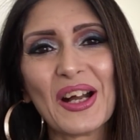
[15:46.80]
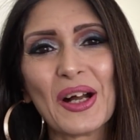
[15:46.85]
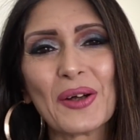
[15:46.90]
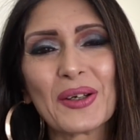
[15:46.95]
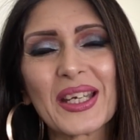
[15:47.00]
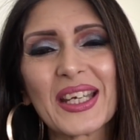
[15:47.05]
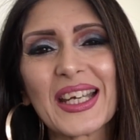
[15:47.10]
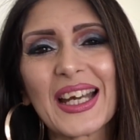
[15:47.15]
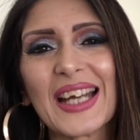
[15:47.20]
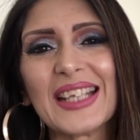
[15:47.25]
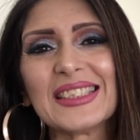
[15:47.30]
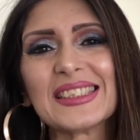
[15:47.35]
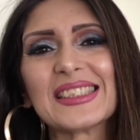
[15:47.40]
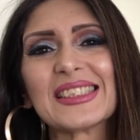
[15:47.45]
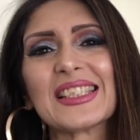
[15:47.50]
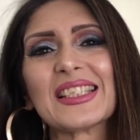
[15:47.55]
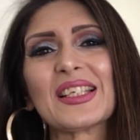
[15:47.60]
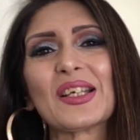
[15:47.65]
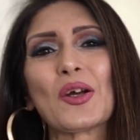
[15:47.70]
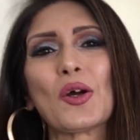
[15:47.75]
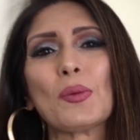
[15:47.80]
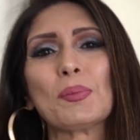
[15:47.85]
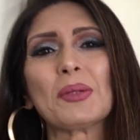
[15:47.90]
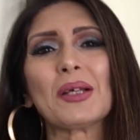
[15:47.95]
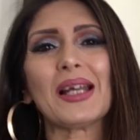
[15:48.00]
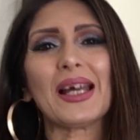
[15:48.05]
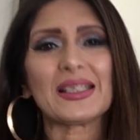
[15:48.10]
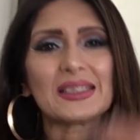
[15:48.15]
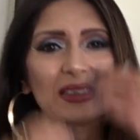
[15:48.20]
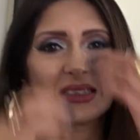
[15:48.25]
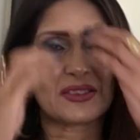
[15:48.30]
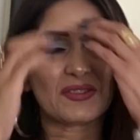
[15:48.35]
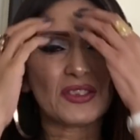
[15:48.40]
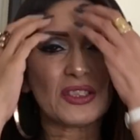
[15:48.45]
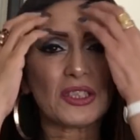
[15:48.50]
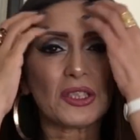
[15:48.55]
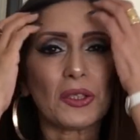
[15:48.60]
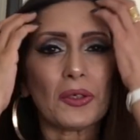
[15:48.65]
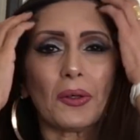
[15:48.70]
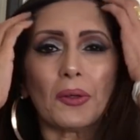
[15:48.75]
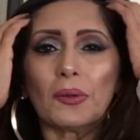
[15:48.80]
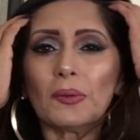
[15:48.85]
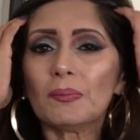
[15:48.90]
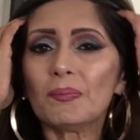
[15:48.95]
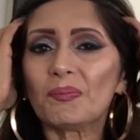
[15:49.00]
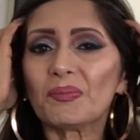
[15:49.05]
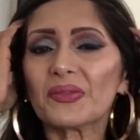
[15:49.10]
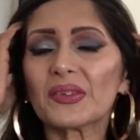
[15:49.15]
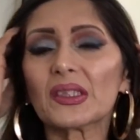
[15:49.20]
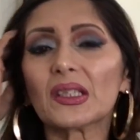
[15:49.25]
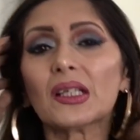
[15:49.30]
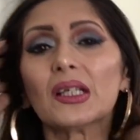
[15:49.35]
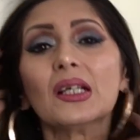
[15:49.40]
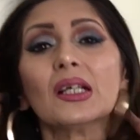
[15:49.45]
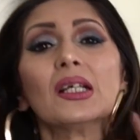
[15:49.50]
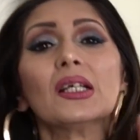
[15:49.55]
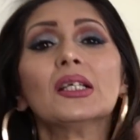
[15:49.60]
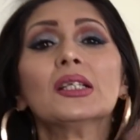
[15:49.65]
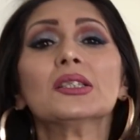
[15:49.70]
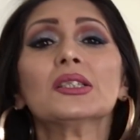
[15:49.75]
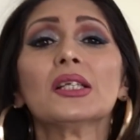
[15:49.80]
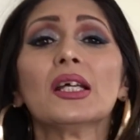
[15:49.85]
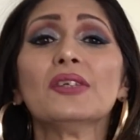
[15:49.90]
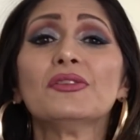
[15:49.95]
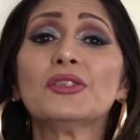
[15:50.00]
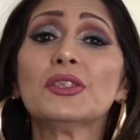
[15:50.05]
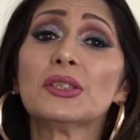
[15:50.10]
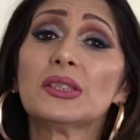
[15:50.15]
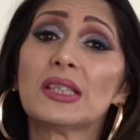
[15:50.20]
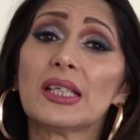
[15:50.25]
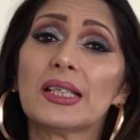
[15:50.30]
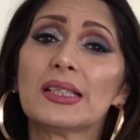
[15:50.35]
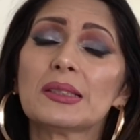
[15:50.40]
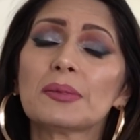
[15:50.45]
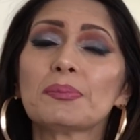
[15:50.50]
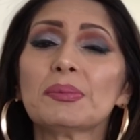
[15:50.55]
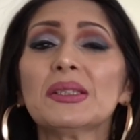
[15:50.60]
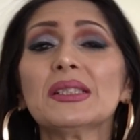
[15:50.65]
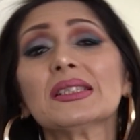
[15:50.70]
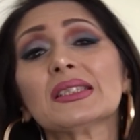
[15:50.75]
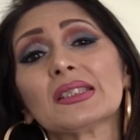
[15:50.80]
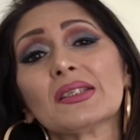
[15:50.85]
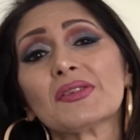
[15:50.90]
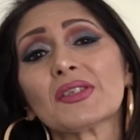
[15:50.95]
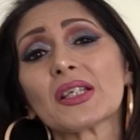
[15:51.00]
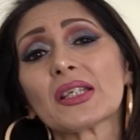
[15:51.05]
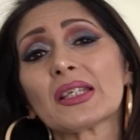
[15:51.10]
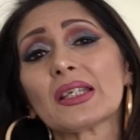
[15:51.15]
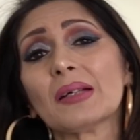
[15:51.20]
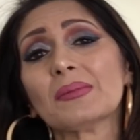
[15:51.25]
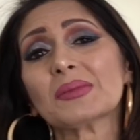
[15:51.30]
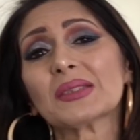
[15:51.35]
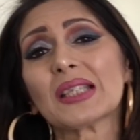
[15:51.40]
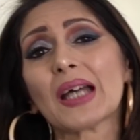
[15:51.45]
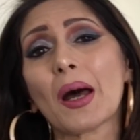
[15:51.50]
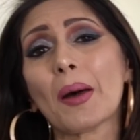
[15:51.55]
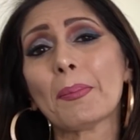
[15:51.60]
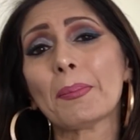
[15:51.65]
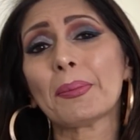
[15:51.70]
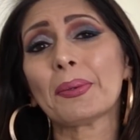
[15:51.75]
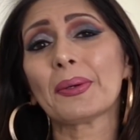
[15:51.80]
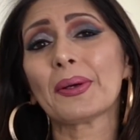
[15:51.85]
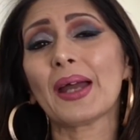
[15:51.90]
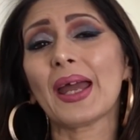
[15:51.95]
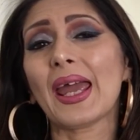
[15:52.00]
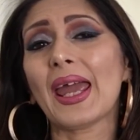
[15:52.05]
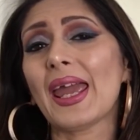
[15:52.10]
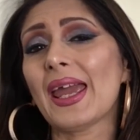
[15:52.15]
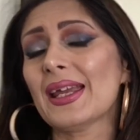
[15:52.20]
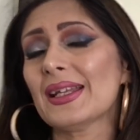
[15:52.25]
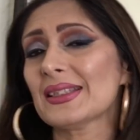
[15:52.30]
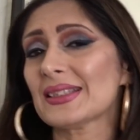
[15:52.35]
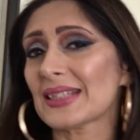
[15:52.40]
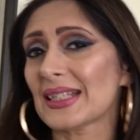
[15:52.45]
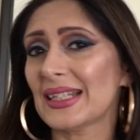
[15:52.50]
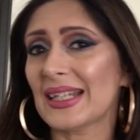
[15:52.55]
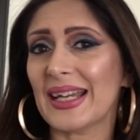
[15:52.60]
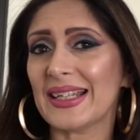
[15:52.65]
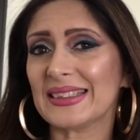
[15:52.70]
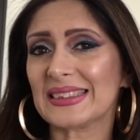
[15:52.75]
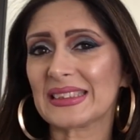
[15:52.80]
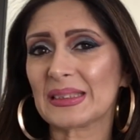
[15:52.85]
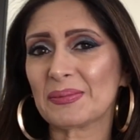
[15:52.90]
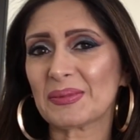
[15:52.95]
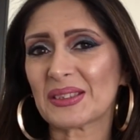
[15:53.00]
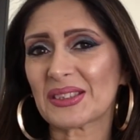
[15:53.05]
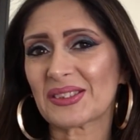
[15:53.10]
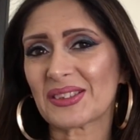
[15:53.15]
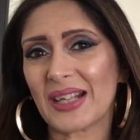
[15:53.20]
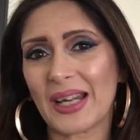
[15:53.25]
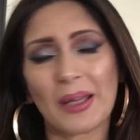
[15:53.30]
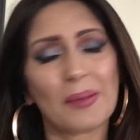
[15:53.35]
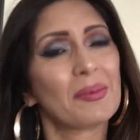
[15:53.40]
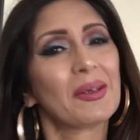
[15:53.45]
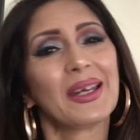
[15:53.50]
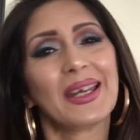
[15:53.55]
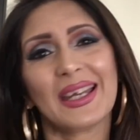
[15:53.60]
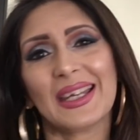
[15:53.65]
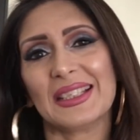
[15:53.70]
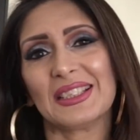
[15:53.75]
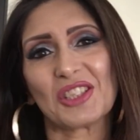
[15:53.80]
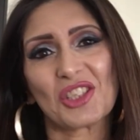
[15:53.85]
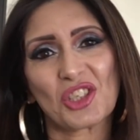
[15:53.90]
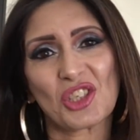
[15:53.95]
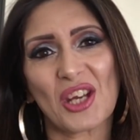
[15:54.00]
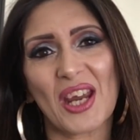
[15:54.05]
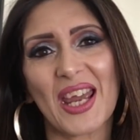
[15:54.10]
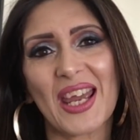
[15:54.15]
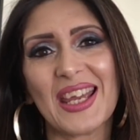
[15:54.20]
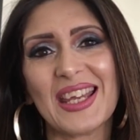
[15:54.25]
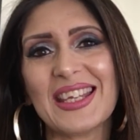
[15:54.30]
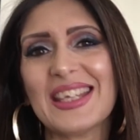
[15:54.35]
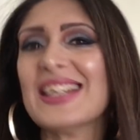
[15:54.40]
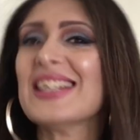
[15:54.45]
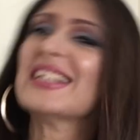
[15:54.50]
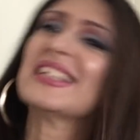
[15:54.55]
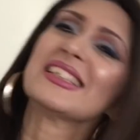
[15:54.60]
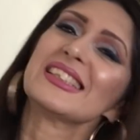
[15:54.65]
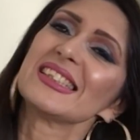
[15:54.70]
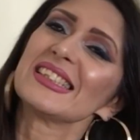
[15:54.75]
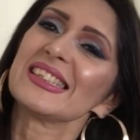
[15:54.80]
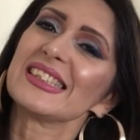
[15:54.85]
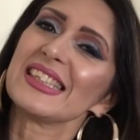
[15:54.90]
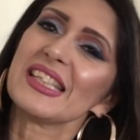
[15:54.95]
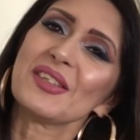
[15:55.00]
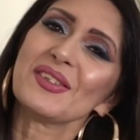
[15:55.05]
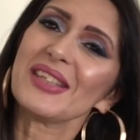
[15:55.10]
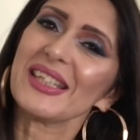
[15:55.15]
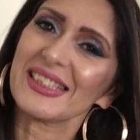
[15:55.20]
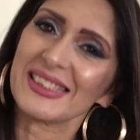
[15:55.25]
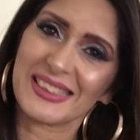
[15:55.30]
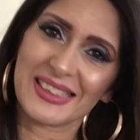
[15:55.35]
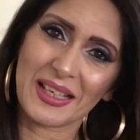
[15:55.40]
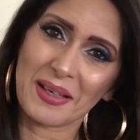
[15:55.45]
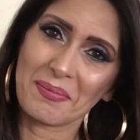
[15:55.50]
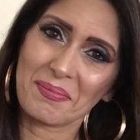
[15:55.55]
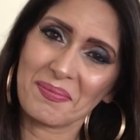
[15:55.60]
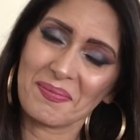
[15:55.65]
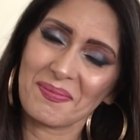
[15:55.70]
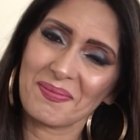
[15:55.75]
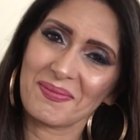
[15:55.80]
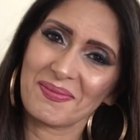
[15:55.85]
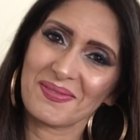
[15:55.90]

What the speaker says: Okay guys, hope you liked this video. If you did, please give it a thumbs up and like, subscribe and share. See you next time.